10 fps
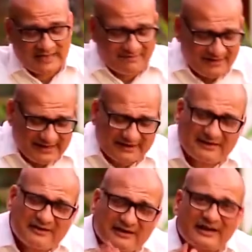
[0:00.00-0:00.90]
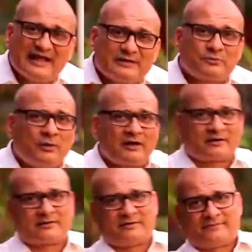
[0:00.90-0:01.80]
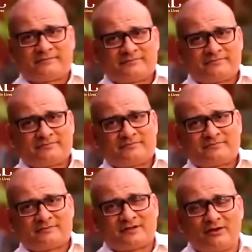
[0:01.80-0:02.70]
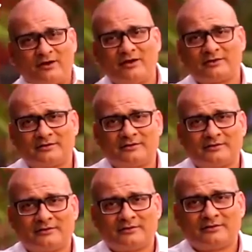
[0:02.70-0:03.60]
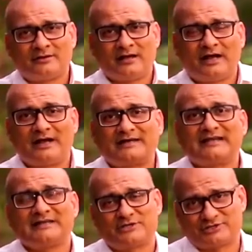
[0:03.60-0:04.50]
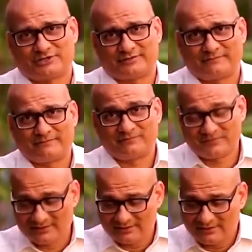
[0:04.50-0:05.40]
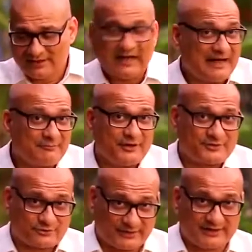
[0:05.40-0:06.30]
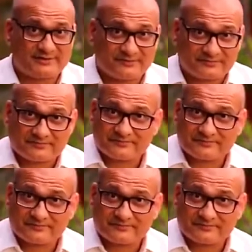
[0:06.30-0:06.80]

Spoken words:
is having a great work on our digestion. I am going to read.